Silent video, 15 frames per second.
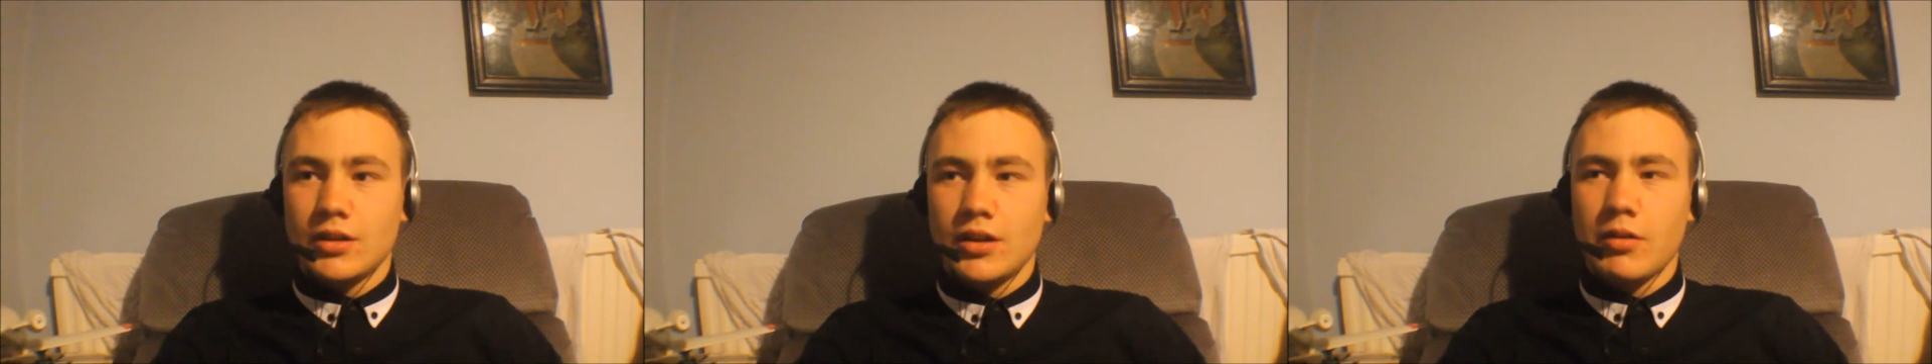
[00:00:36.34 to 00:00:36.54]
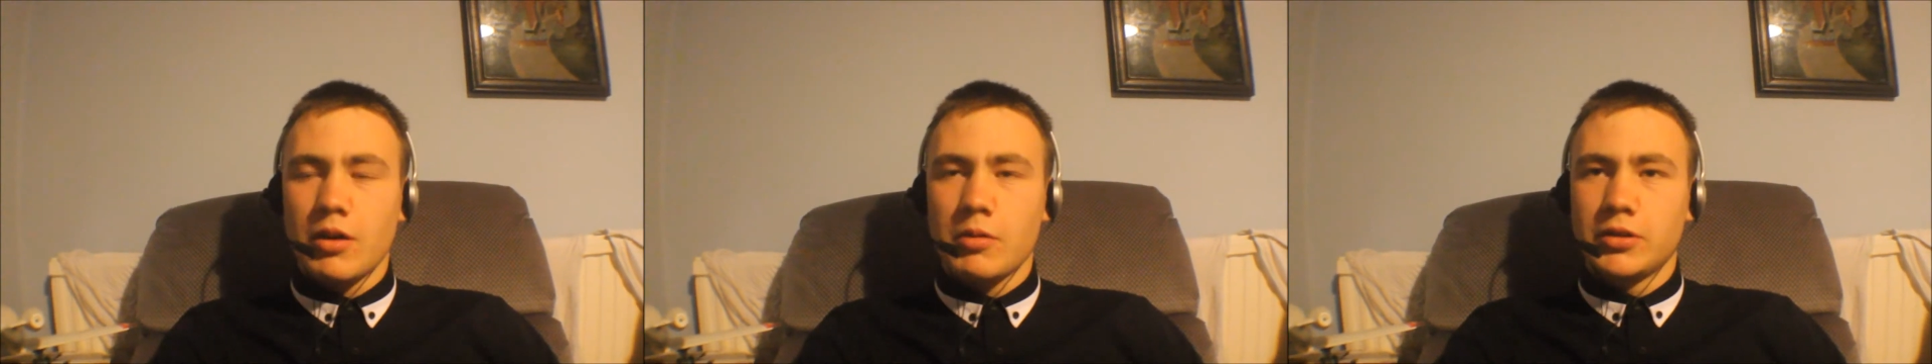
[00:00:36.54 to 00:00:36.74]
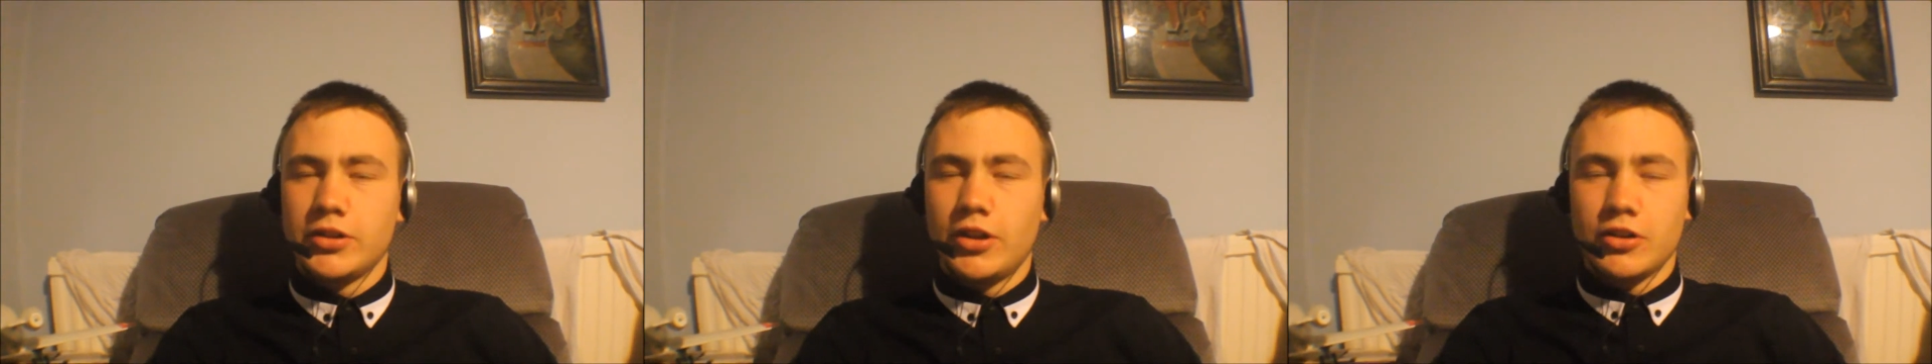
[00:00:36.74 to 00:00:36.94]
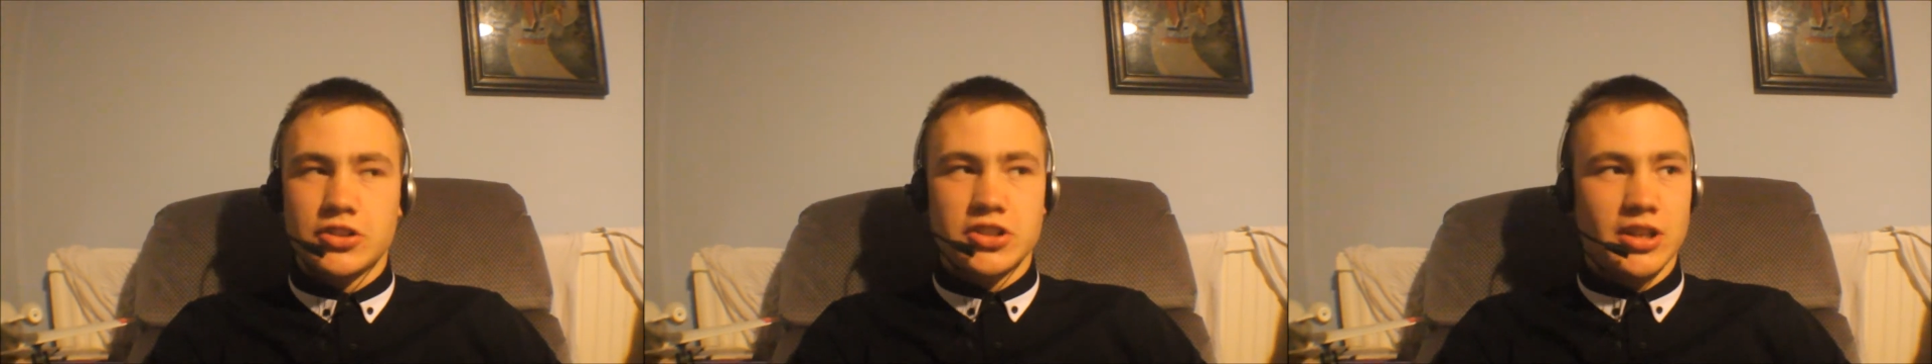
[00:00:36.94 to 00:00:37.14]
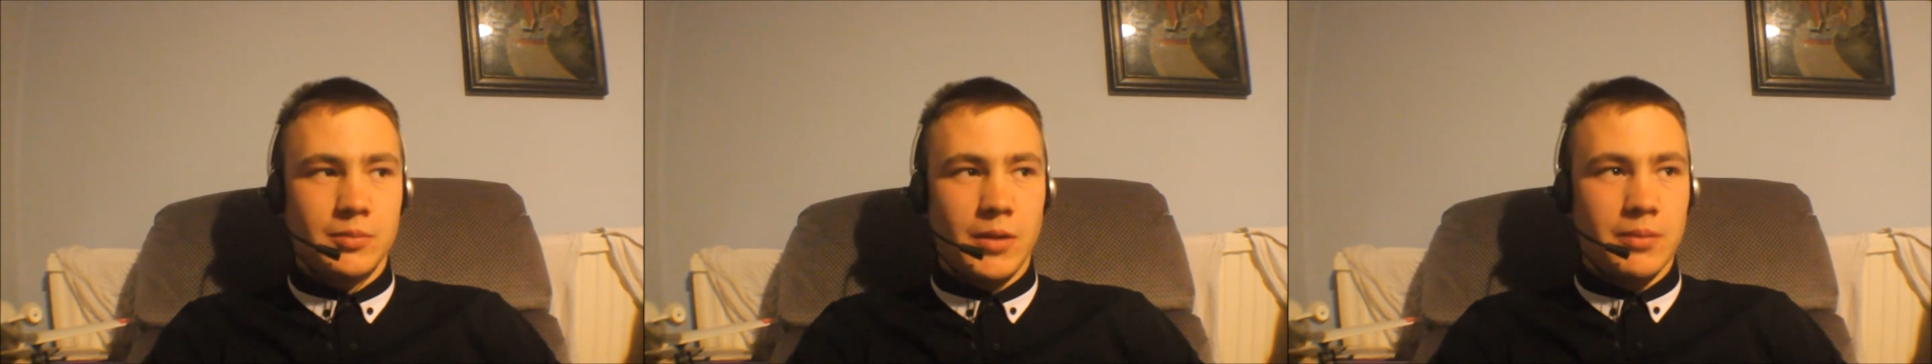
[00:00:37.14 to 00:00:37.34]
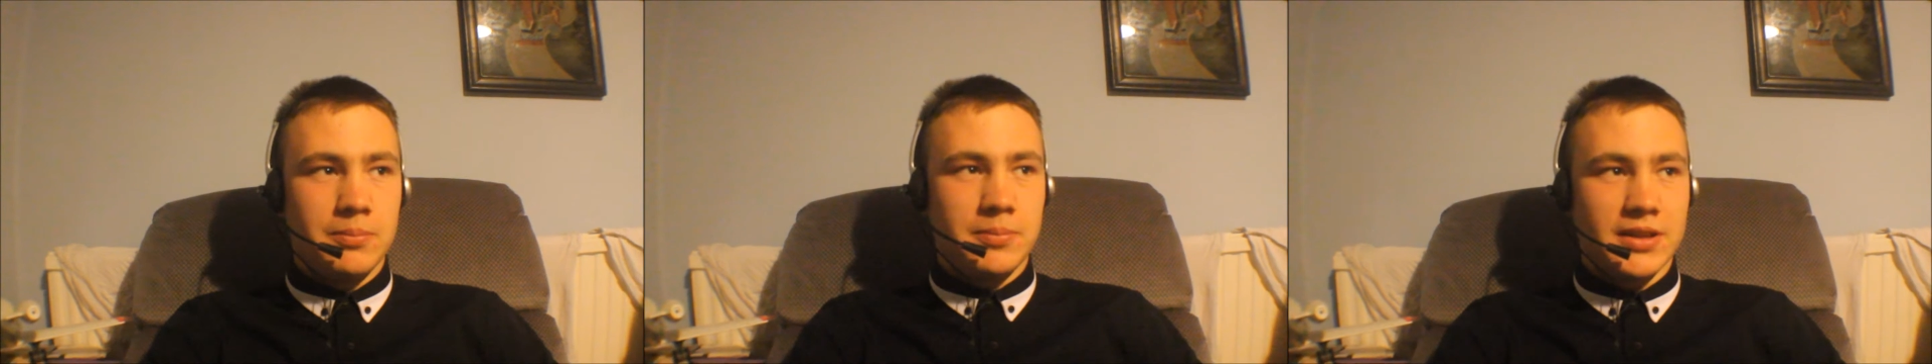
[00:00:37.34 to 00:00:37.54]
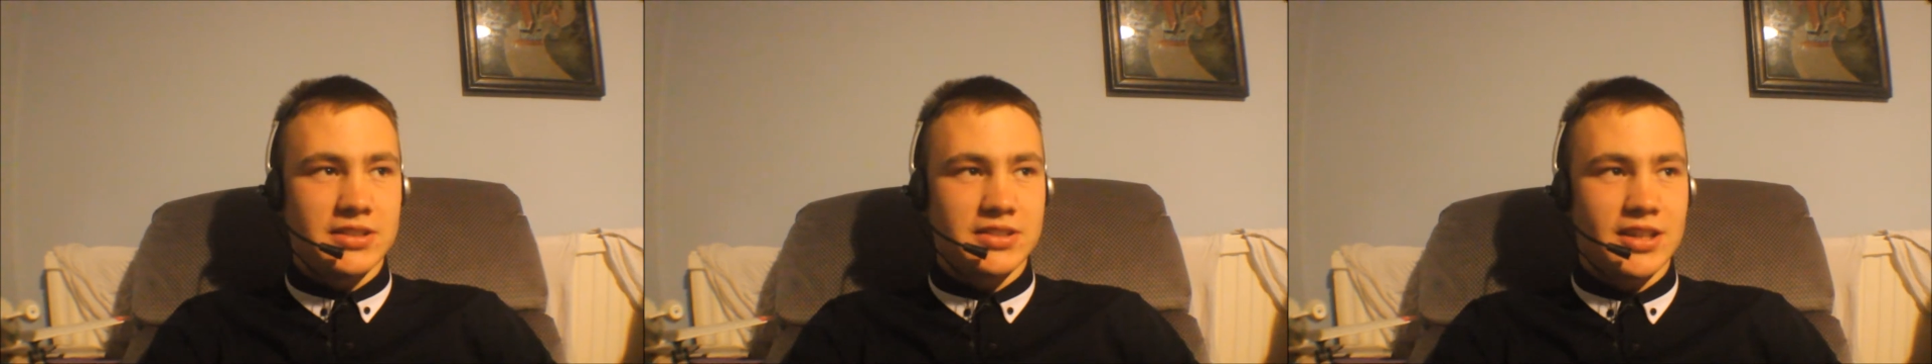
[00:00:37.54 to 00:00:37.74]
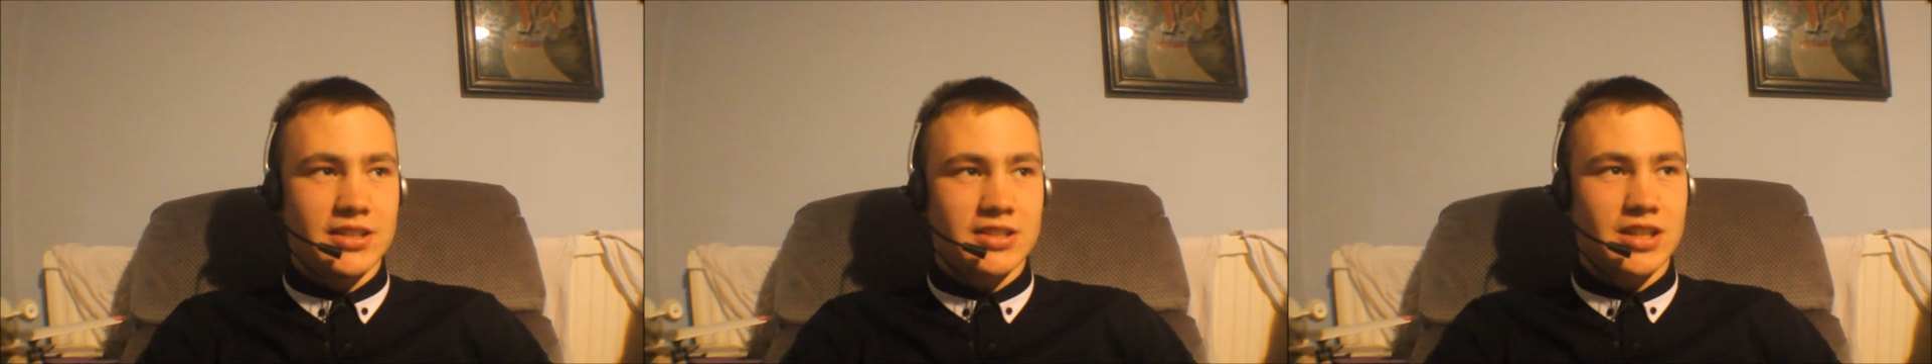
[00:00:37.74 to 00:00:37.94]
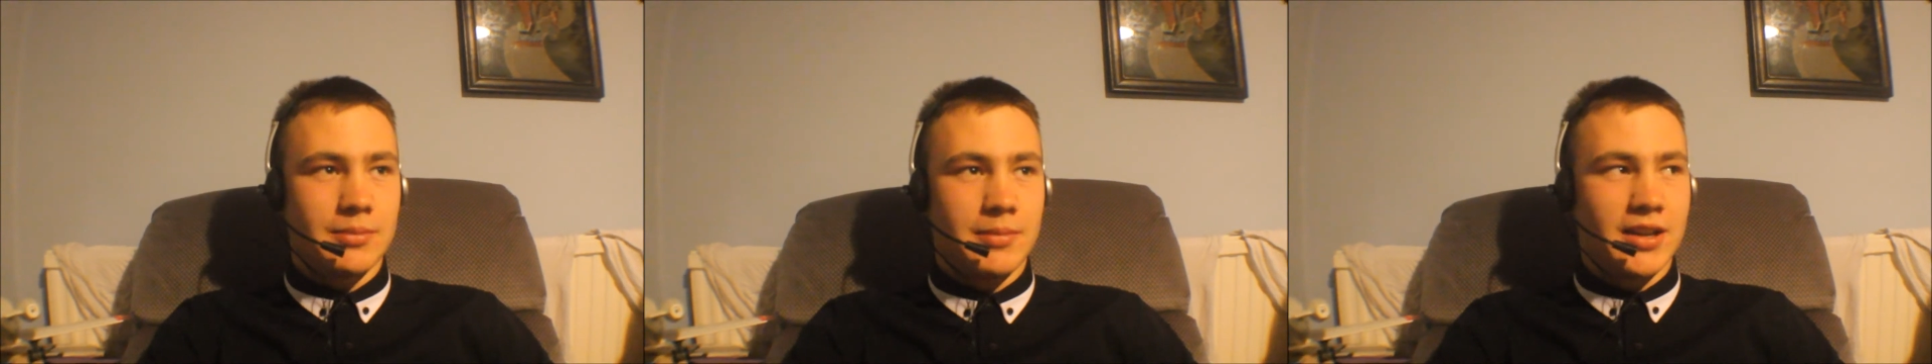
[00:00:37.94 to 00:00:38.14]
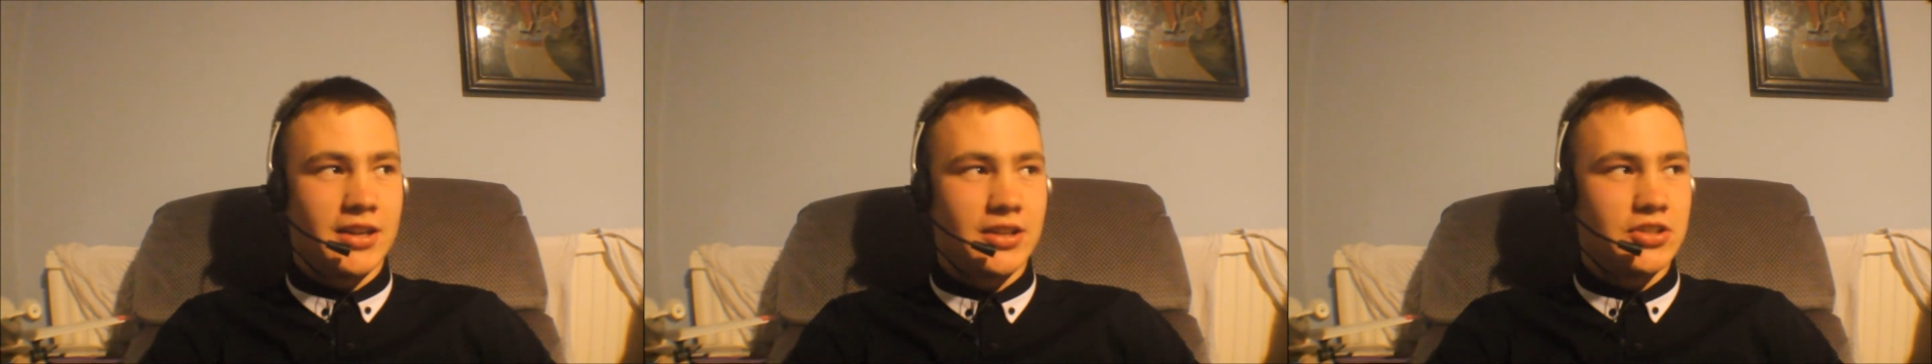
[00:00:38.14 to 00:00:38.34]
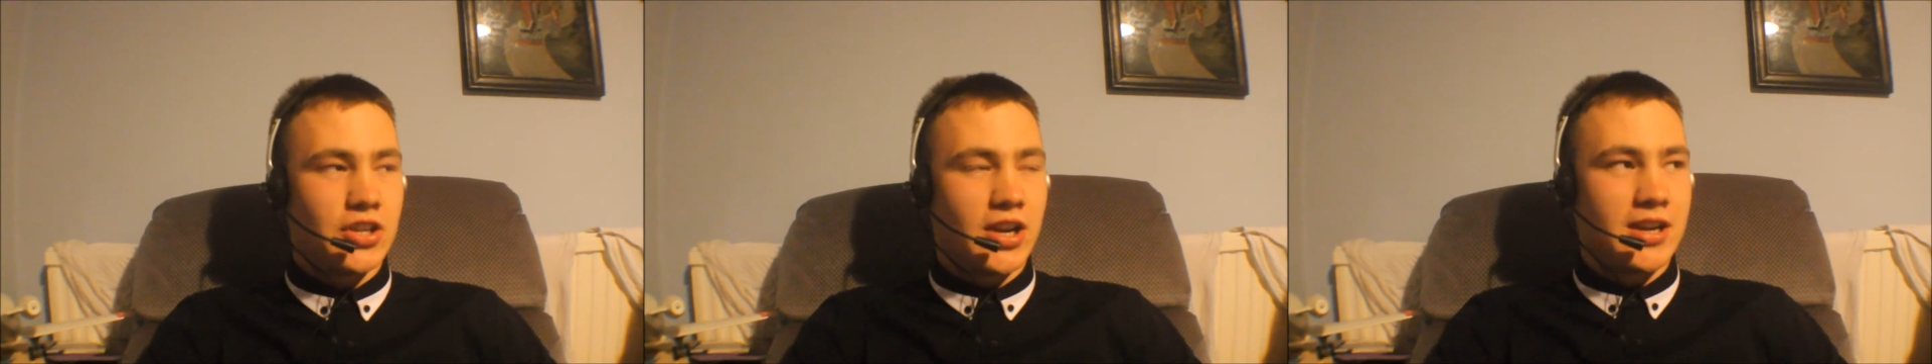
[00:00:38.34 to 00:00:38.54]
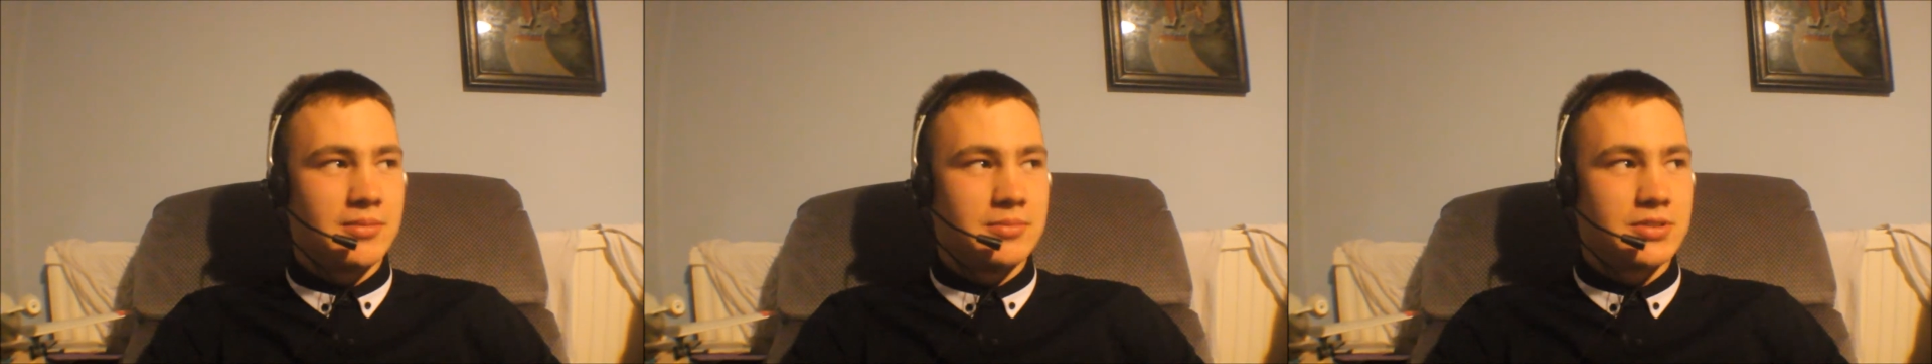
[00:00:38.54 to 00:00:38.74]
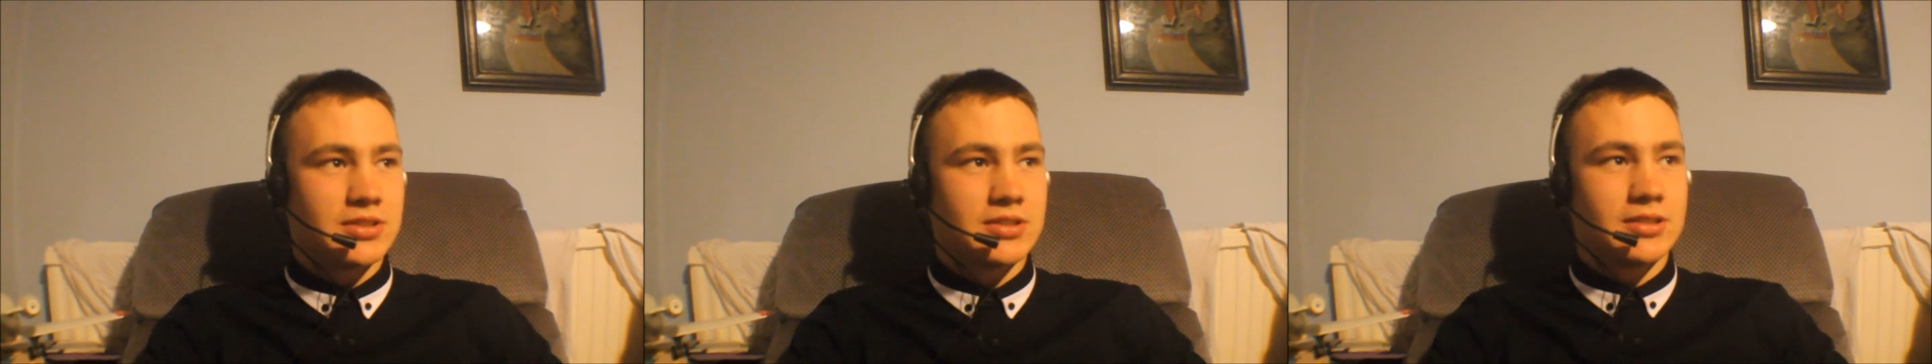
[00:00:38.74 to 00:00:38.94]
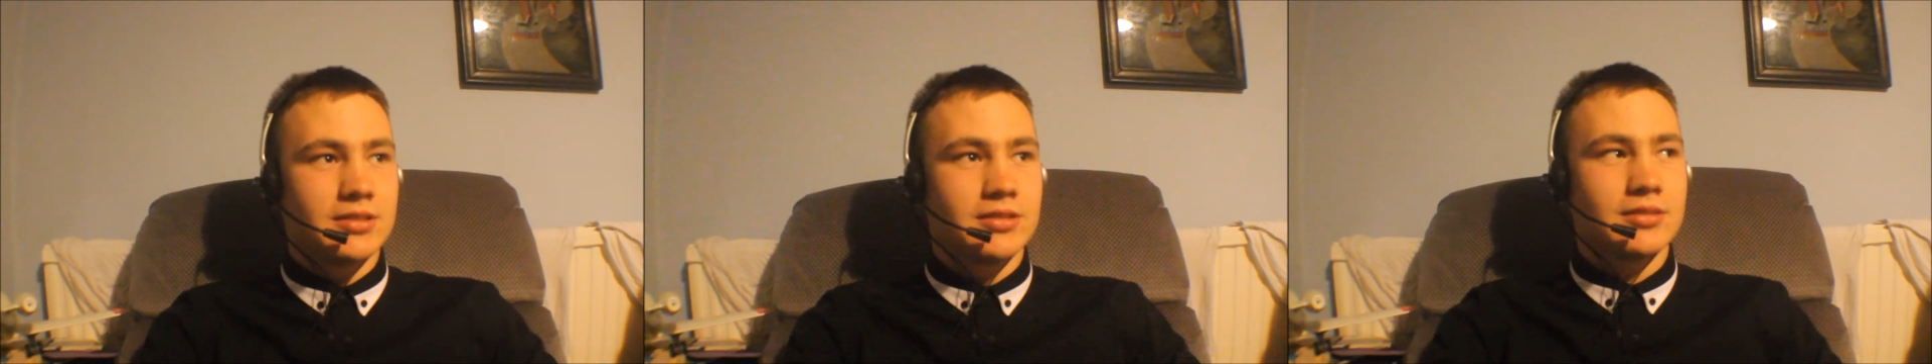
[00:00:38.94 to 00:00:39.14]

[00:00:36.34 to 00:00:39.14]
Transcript: No, I will not chill my biscuits, Commander James.